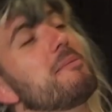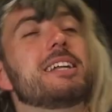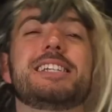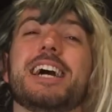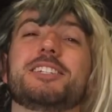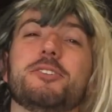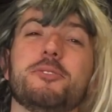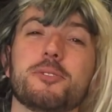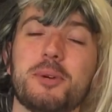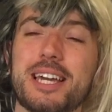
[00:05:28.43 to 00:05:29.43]
by my tatty
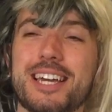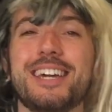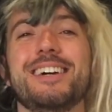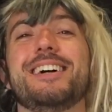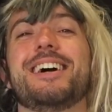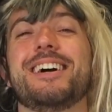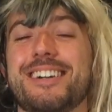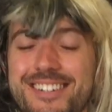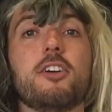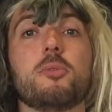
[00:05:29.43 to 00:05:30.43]
old wig.
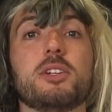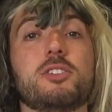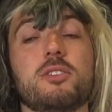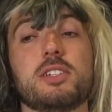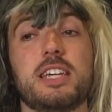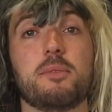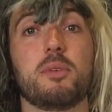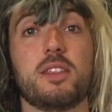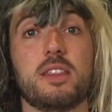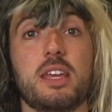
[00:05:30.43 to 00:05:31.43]
Now you'll want to do the
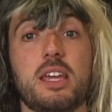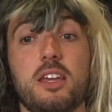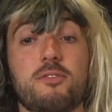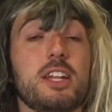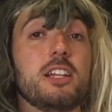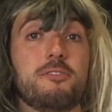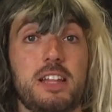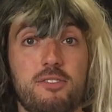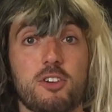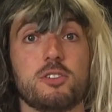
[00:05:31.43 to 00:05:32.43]
same with the vanilla
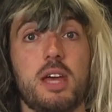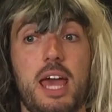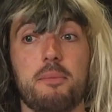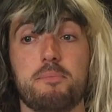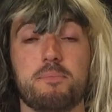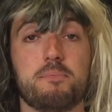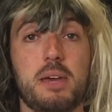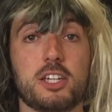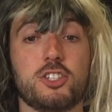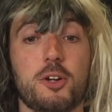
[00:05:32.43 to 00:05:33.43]
flavoured
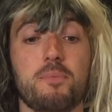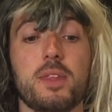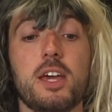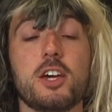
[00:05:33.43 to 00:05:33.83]
mixture.